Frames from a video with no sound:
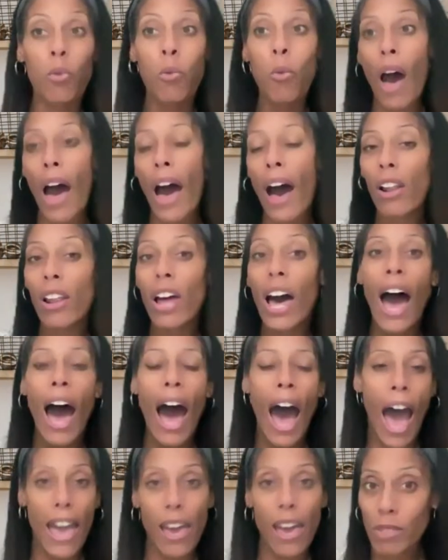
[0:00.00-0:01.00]
while
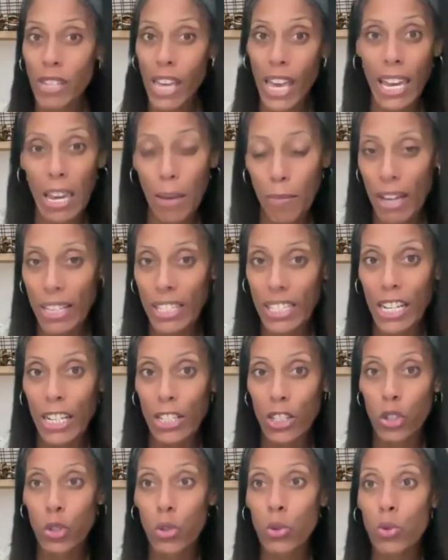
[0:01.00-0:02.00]
I am taking my son
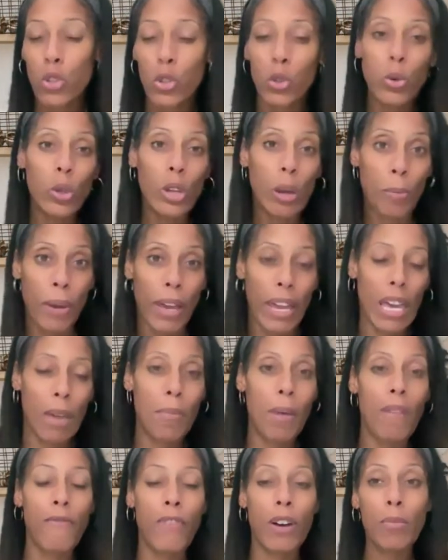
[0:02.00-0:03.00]
to school or picking him
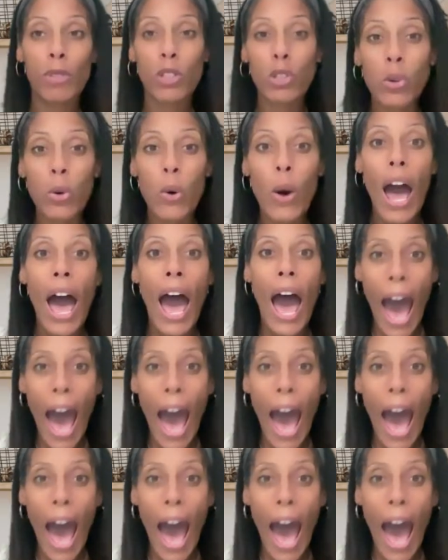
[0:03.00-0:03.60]
up from school,